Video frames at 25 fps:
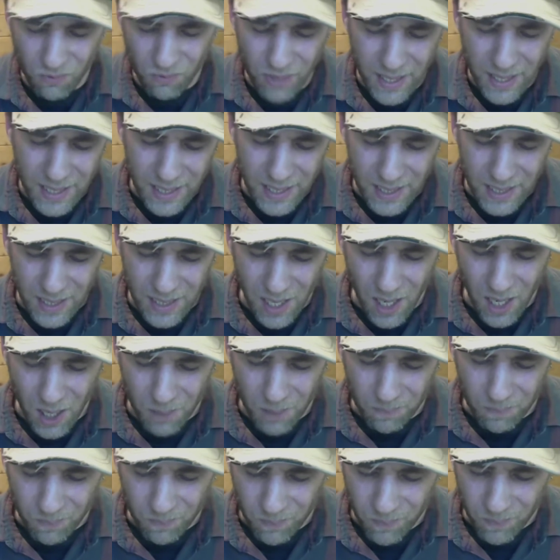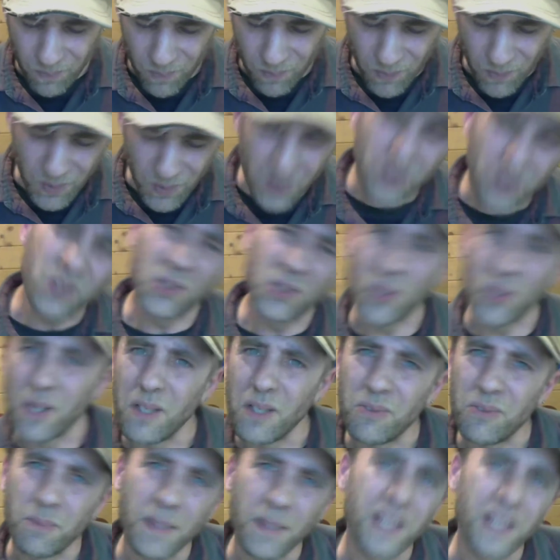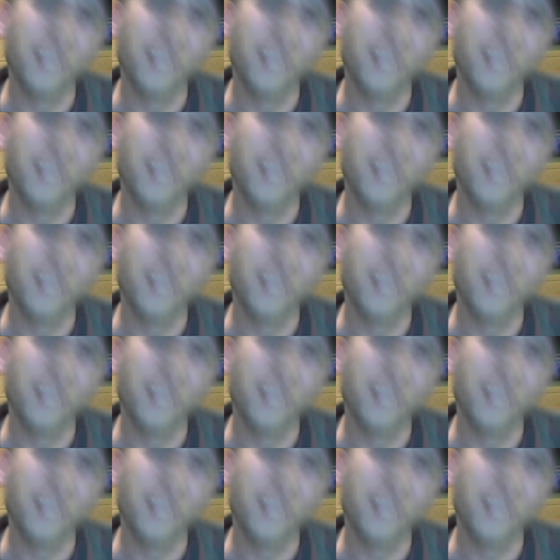really do it for me.